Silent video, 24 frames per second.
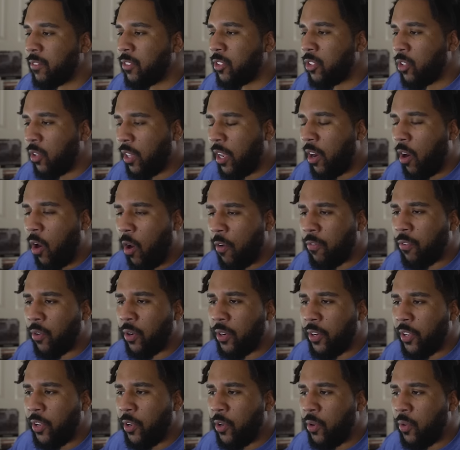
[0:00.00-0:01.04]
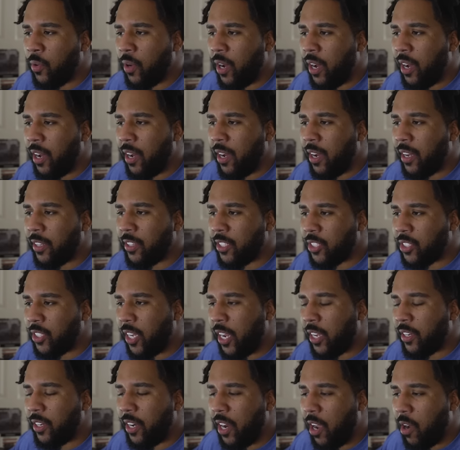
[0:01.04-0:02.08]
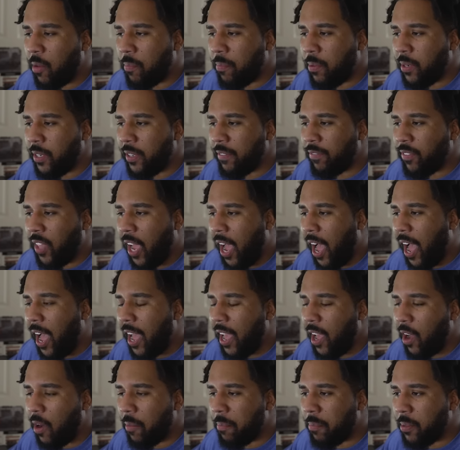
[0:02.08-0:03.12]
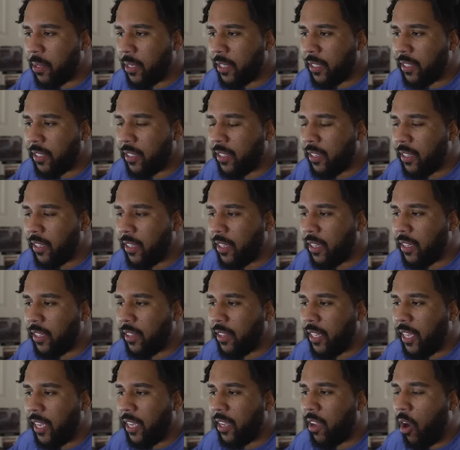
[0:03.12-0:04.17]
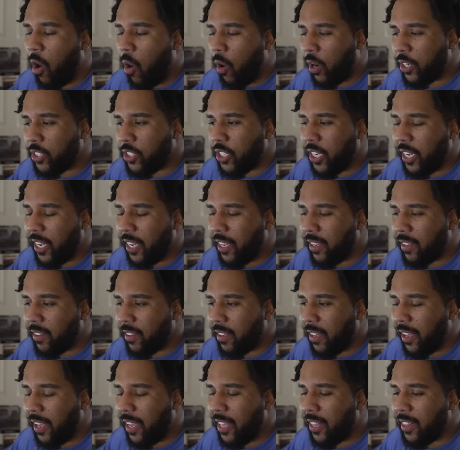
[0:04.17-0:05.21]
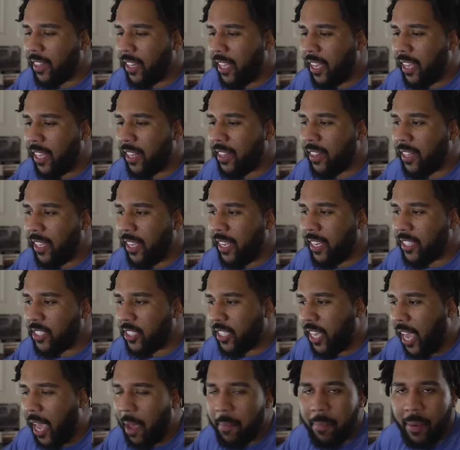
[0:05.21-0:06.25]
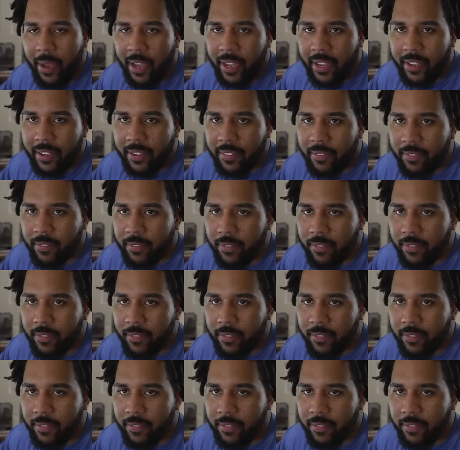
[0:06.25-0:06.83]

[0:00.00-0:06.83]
they're offering you the standard output, the high output, the RT, and then the Scat Pack.